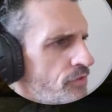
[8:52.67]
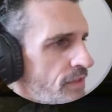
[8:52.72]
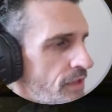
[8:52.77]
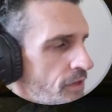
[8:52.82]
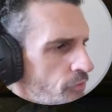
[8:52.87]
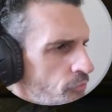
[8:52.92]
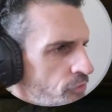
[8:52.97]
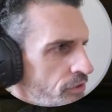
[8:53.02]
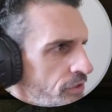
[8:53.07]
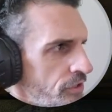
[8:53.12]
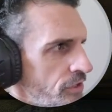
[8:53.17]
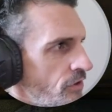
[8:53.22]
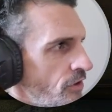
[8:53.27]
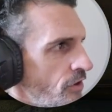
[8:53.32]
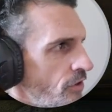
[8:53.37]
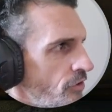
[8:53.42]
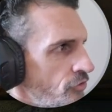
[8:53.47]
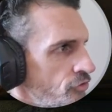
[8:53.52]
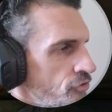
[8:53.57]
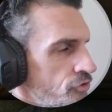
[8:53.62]
that are really
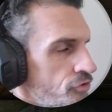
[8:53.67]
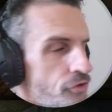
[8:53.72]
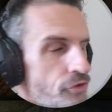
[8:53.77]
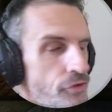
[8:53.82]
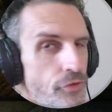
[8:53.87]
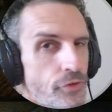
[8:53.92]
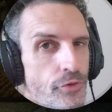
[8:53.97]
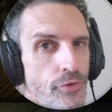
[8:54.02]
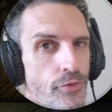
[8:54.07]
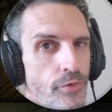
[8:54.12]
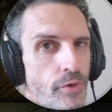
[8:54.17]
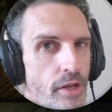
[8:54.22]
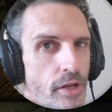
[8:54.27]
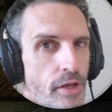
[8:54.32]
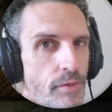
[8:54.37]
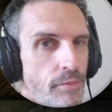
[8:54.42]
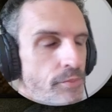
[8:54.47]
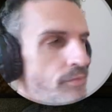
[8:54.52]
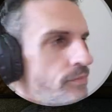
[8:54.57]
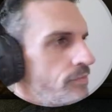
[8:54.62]
large, you want
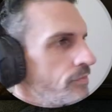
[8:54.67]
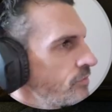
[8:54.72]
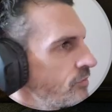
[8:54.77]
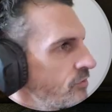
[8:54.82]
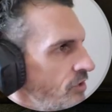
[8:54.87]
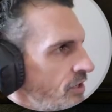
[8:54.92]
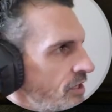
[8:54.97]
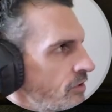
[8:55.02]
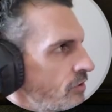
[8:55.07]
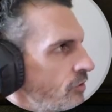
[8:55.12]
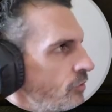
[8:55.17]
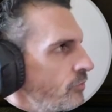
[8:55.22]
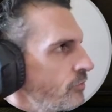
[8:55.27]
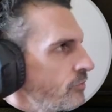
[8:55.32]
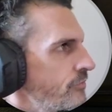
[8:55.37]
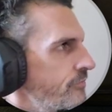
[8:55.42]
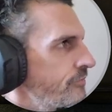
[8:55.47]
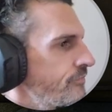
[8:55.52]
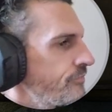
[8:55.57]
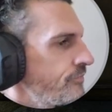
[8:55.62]
to take note.
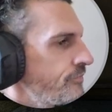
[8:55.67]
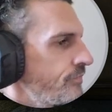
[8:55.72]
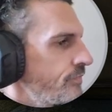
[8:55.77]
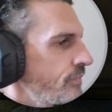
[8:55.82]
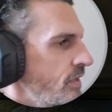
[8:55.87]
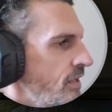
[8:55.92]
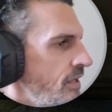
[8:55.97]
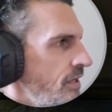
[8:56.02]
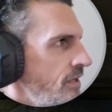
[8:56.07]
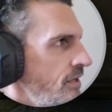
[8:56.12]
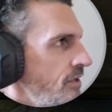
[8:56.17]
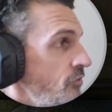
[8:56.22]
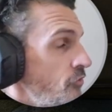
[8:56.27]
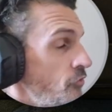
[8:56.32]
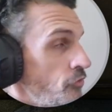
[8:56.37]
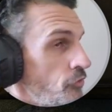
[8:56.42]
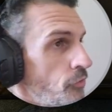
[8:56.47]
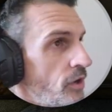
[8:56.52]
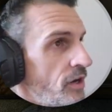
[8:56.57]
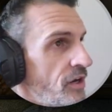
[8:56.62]

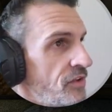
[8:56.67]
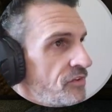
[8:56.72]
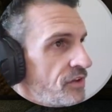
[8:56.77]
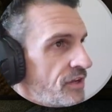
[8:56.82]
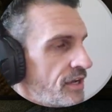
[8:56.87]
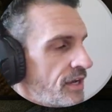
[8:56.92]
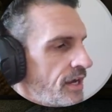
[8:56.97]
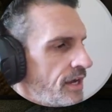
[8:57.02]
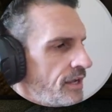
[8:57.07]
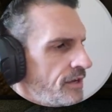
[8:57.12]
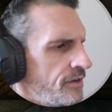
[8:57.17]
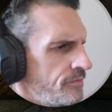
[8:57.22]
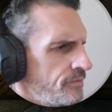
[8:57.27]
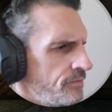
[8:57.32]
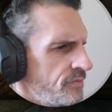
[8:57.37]
Do you want to take on